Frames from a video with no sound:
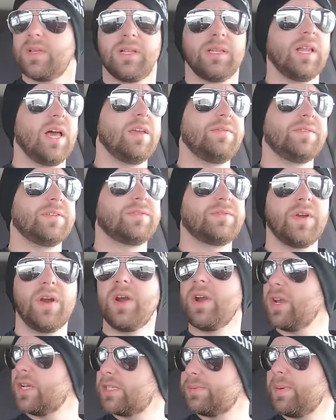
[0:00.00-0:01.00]
life is
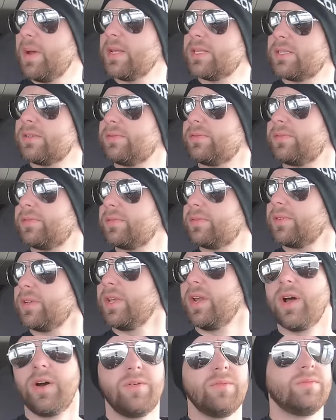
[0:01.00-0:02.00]
very expensive, you
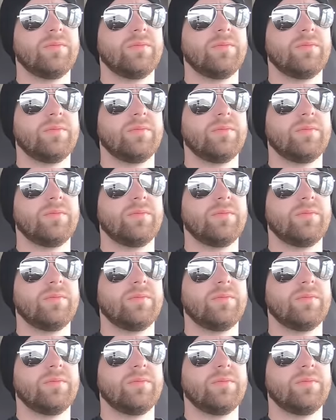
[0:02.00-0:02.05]
know?